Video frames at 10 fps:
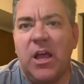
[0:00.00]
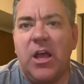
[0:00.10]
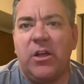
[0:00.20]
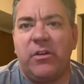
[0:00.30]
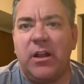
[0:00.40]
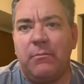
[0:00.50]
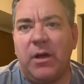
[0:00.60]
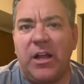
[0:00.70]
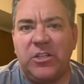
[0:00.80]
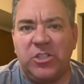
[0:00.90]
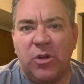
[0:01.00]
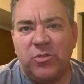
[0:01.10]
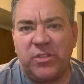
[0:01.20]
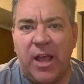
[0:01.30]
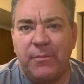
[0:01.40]
created by Joe
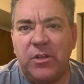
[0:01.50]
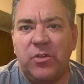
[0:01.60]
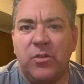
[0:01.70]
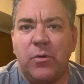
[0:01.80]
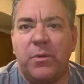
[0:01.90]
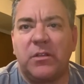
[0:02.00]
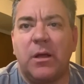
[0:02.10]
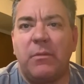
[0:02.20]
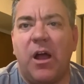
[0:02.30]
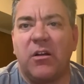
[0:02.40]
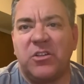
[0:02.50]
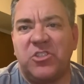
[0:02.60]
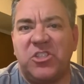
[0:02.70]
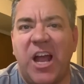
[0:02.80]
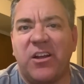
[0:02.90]
Simon, who picked up artist
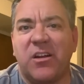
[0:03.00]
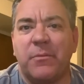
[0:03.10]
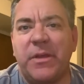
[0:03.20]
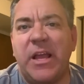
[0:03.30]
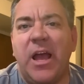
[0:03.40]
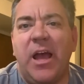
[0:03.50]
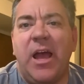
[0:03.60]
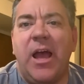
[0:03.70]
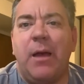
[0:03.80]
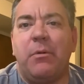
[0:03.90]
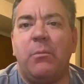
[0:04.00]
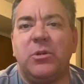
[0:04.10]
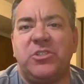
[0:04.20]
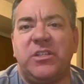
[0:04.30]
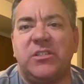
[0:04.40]
Jack Kirby and
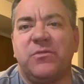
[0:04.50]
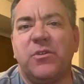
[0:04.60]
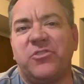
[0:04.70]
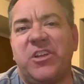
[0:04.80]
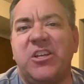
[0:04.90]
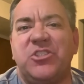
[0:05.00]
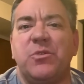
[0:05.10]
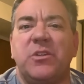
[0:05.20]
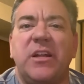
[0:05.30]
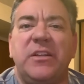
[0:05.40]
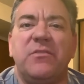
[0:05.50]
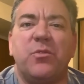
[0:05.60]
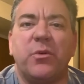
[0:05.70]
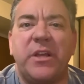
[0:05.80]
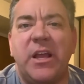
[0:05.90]
published its first issue in
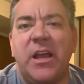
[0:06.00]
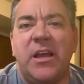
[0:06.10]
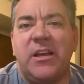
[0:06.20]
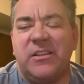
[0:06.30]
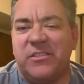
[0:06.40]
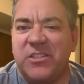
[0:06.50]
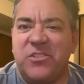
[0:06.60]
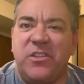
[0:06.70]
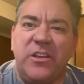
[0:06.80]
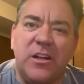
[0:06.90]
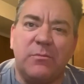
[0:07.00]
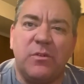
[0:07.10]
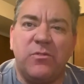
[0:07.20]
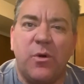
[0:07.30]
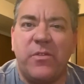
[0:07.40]
1940. This, the year
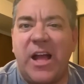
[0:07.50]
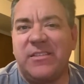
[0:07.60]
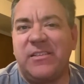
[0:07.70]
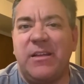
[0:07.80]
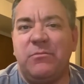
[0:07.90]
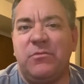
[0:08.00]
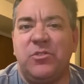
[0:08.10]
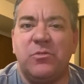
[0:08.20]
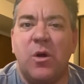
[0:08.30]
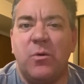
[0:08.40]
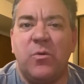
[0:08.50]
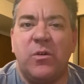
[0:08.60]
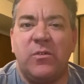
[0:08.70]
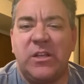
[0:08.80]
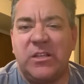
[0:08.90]
before, that same duo
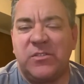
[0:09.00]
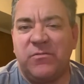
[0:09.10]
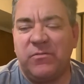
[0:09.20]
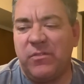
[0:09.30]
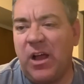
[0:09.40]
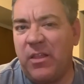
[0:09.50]
is uh, they're